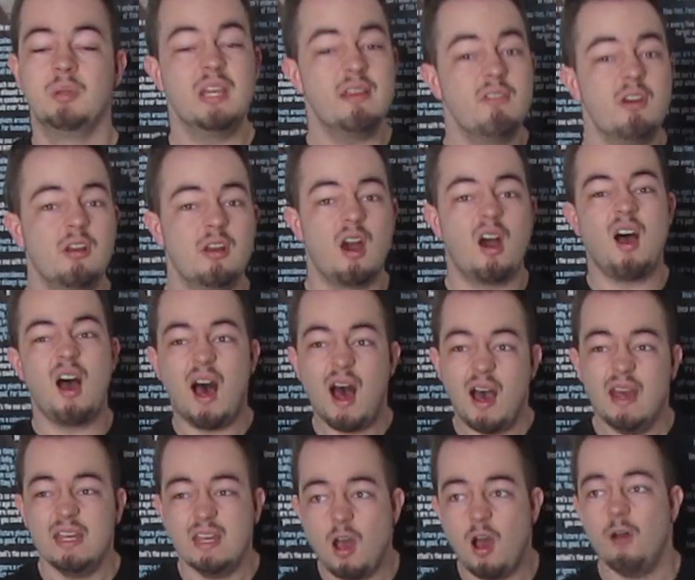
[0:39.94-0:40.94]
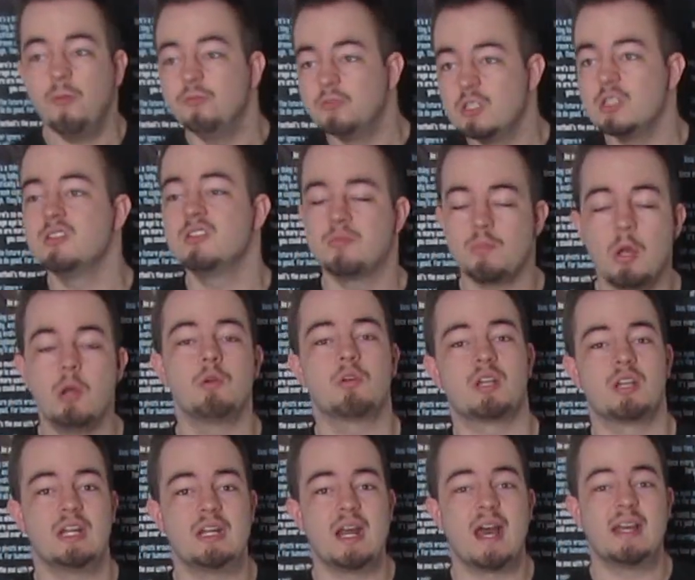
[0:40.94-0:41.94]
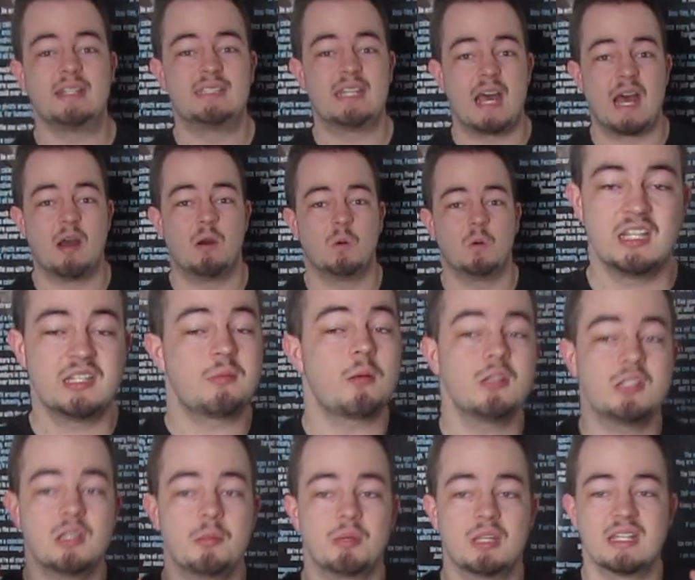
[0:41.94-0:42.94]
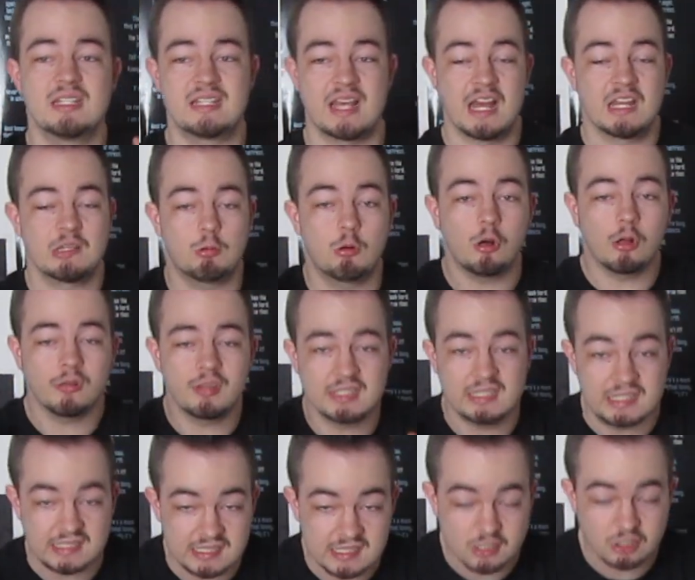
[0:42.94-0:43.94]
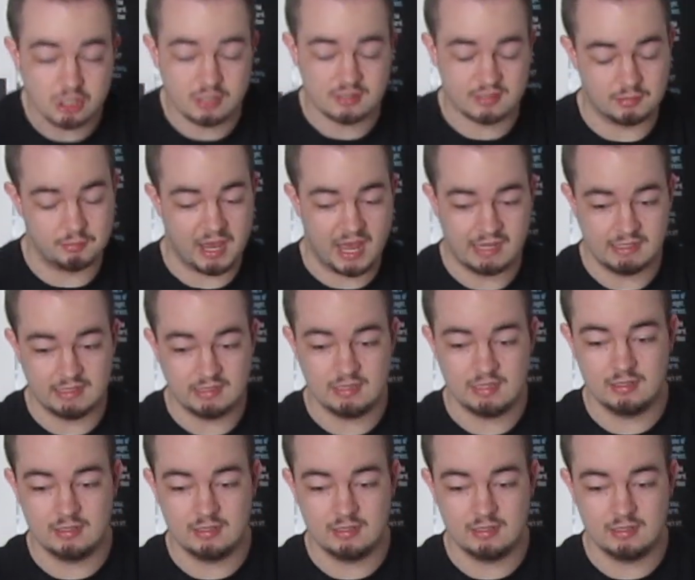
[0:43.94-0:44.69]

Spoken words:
Believe it or not, I often smoke on a night out. It's mostly because that's where all the decisions are made.